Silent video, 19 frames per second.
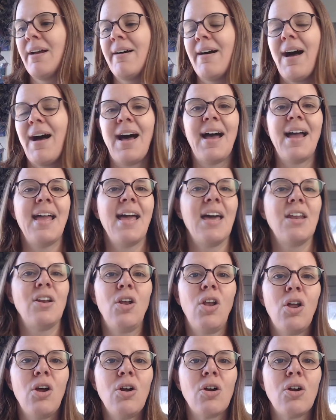I had to
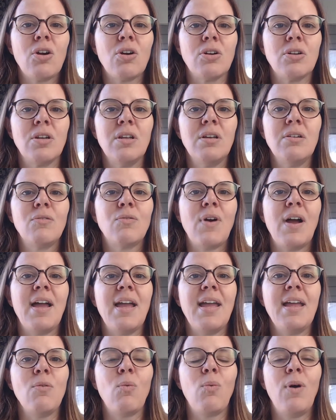learn,
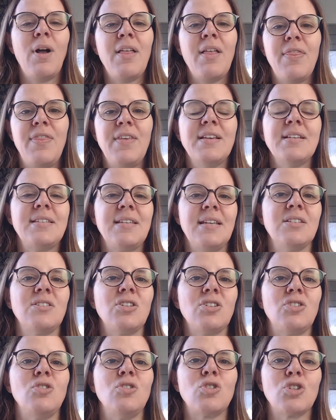right, what this
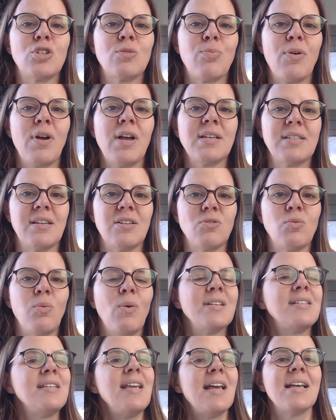institution's process
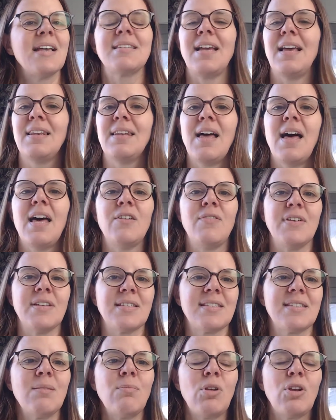was. Yes, a lot of it's
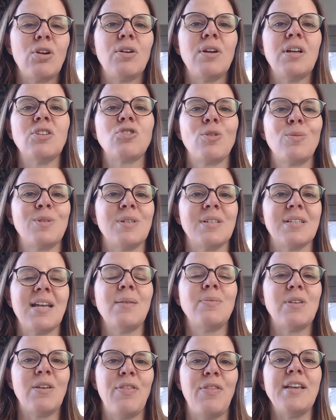similar in terms of the
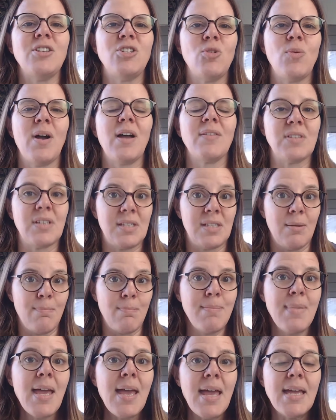types of things you have to
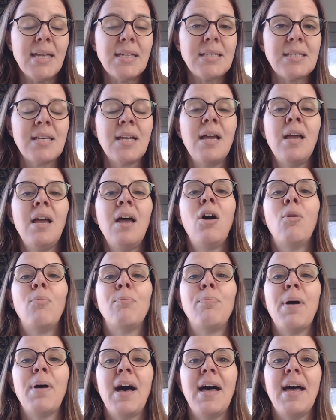submit,
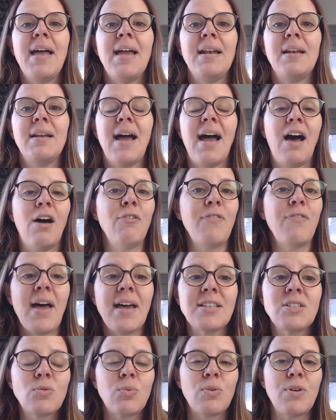but how
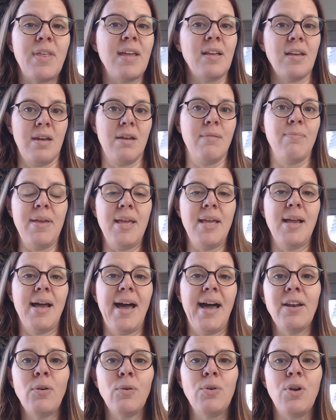fast were they going to be?
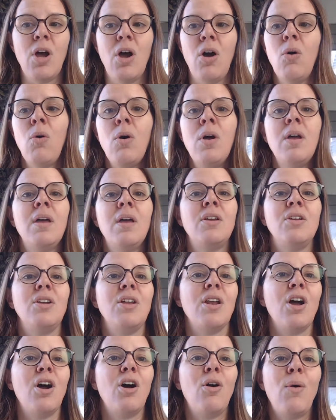I don't know.
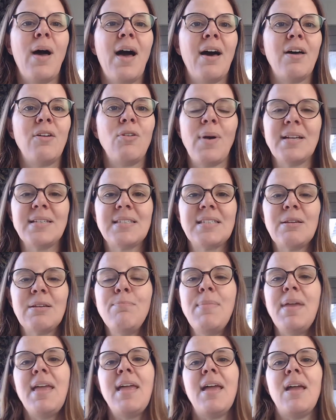How do I
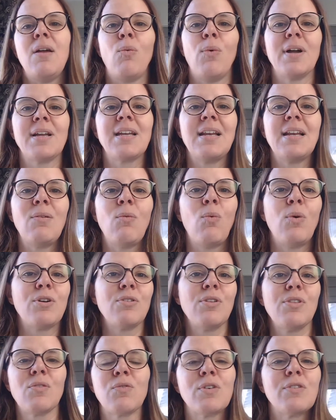submit? What
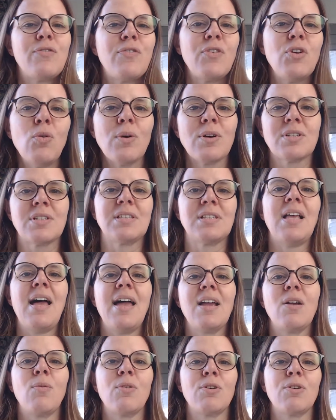are the reviewers like? What